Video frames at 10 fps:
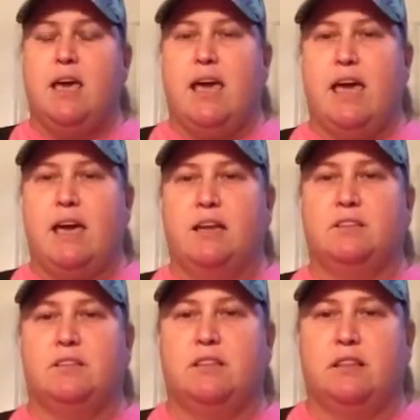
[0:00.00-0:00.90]

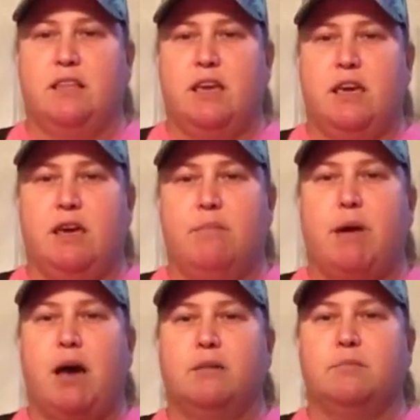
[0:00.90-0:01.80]
And the
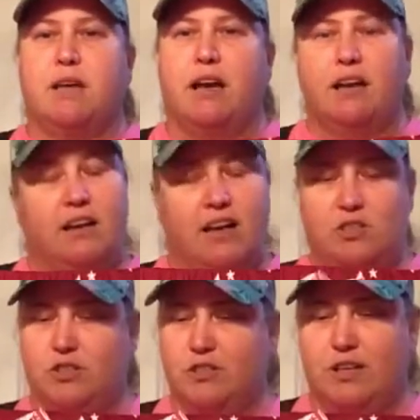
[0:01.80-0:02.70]
bottoms, I got an
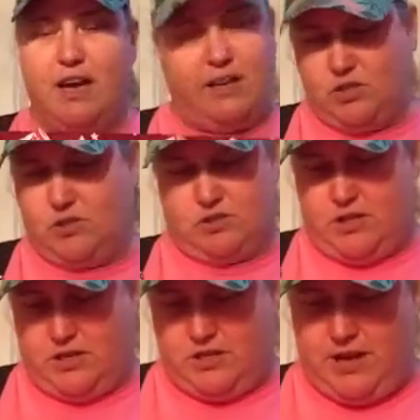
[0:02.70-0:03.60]
extra
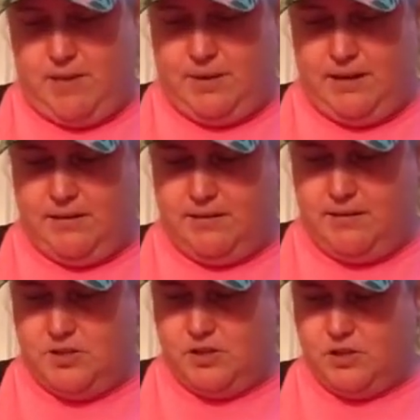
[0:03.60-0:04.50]
large. I mean,
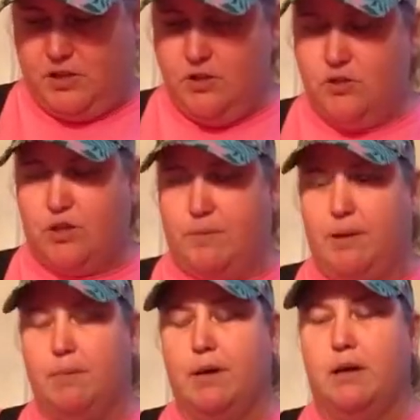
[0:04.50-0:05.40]
these are huge on me,
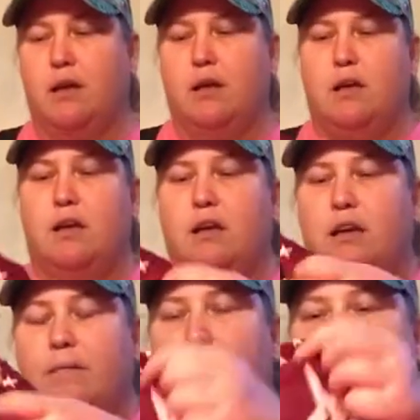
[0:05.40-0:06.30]
but
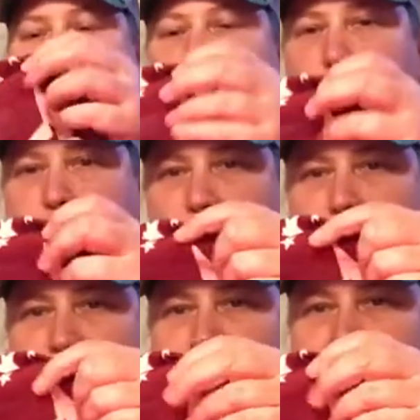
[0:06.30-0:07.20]
But
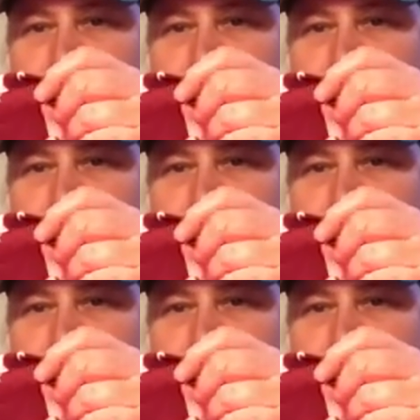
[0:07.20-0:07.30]
they're nice